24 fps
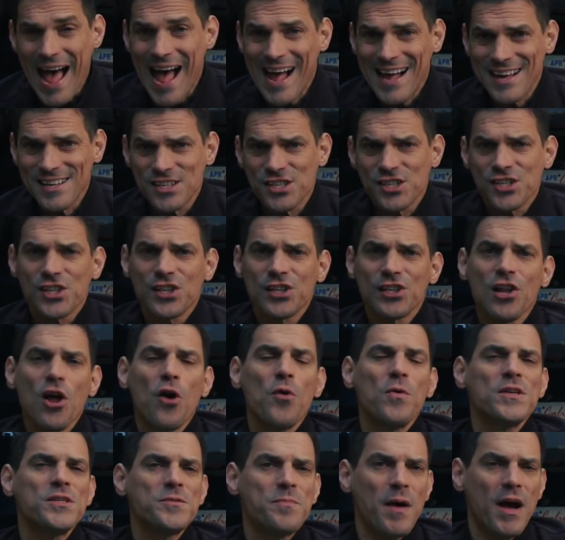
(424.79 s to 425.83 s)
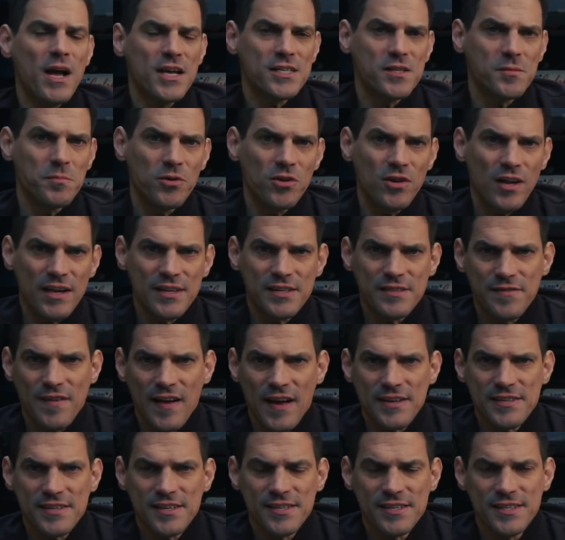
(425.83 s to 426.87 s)
as slow as possible, as
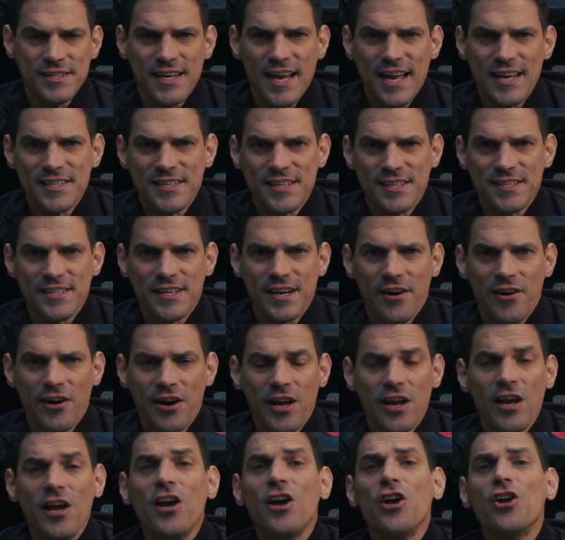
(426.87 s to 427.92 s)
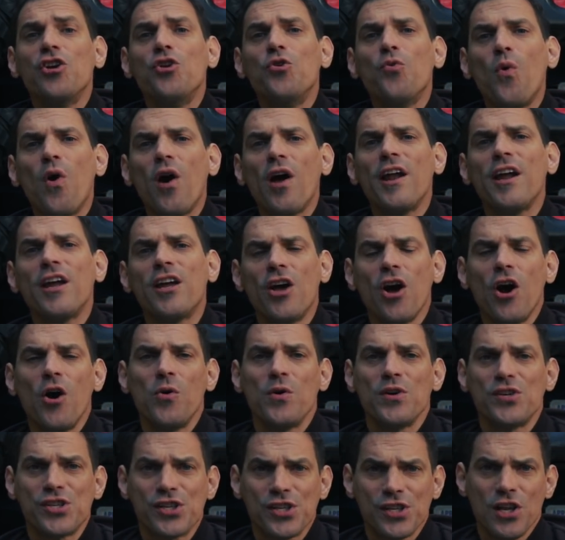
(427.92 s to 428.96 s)
fast as necessary. You want to
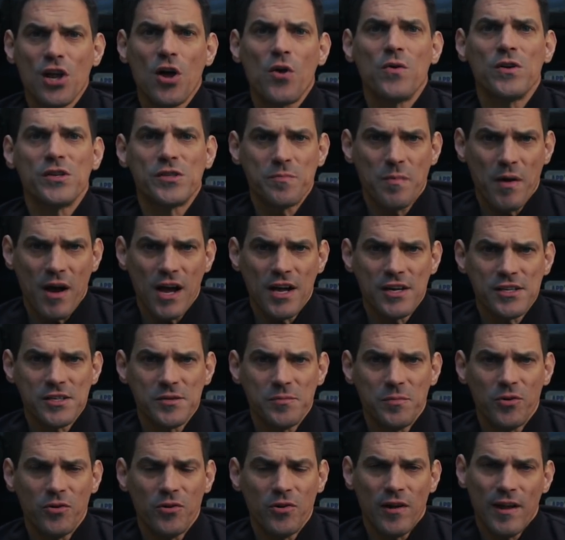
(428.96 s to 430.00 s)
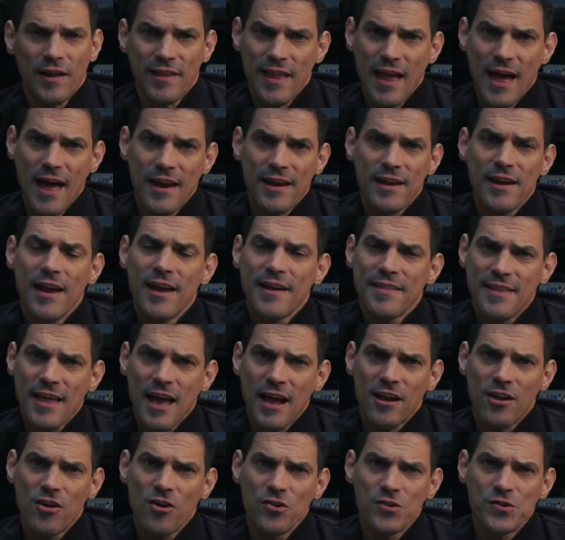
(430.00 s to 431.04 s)
go as slow as possible, and
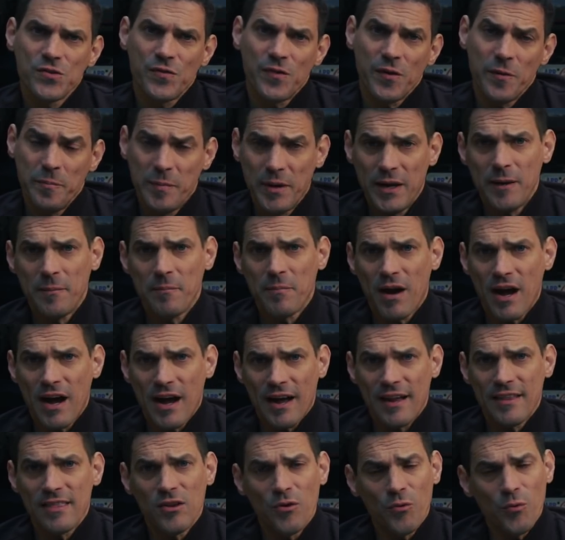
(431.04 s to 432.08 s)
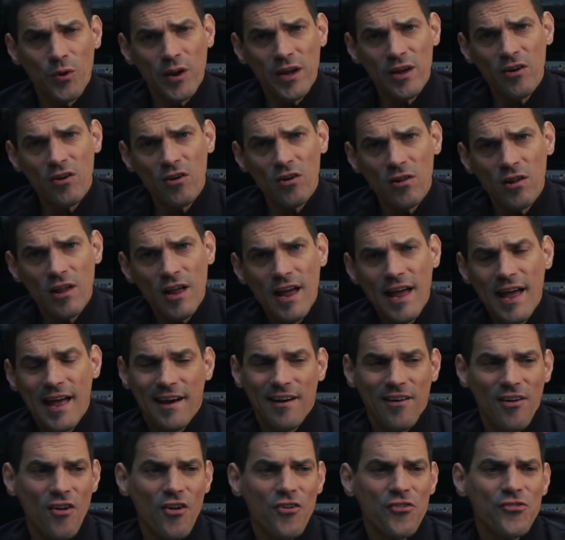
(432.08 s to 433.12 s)
that goes for being behind the wheel,
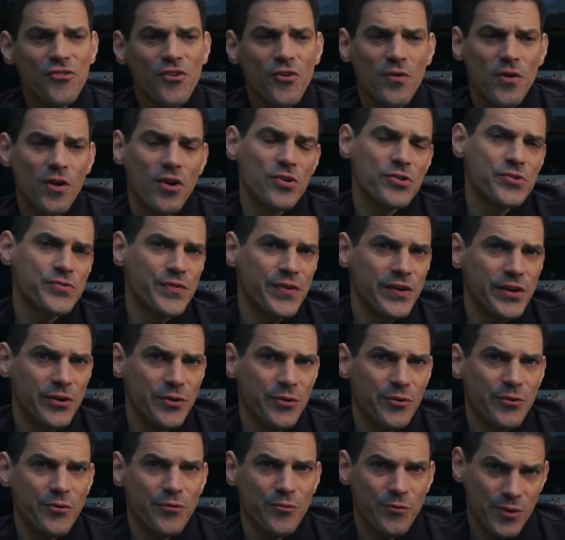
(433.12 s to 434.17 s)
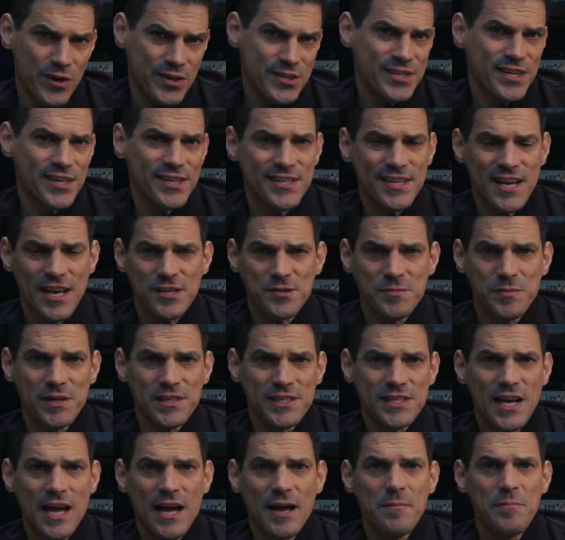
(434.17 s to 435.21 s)
and it also goes for your risk
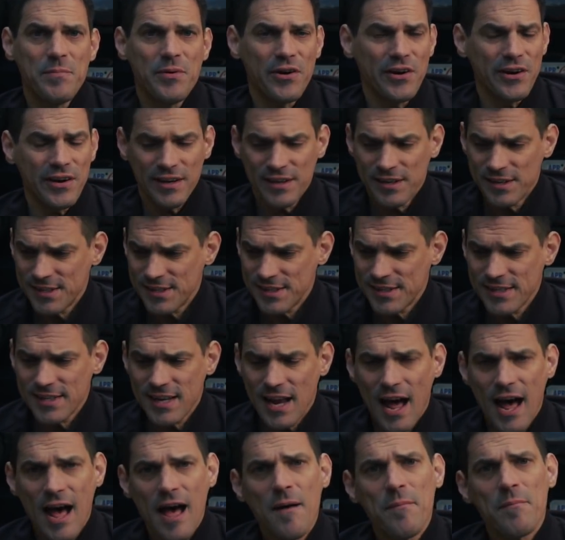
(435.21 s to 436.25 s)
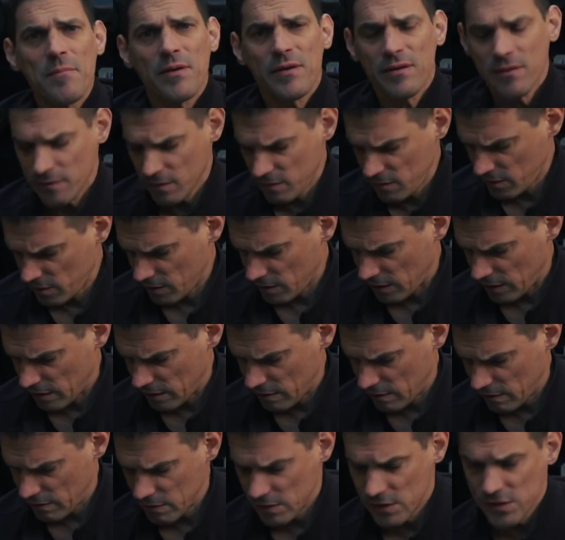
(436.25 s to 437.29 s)
assessment time period. Stop.
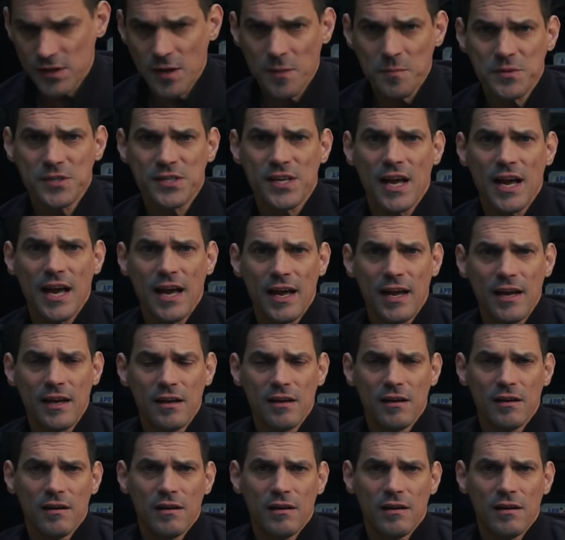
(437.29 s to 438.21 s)
Some say